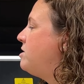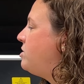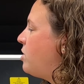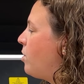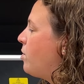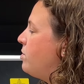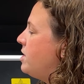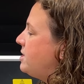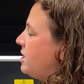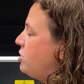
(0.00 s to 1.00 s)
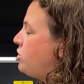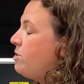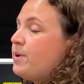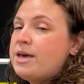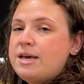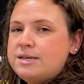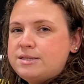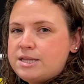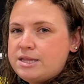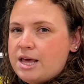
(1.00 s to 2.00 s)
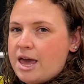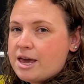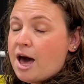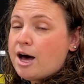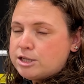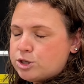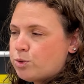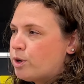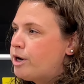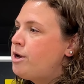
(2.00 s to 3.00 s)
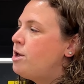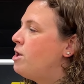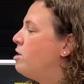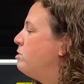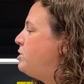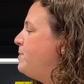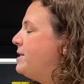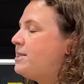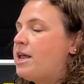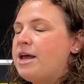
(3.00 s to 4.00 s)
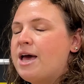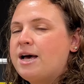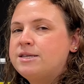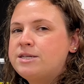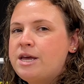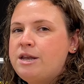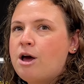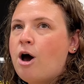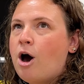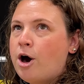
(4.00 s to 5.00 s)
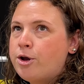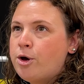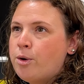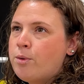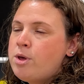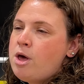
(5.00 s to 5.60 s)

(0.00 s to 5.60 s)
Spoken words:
So this instrument is a Qontor, which means that it has an auto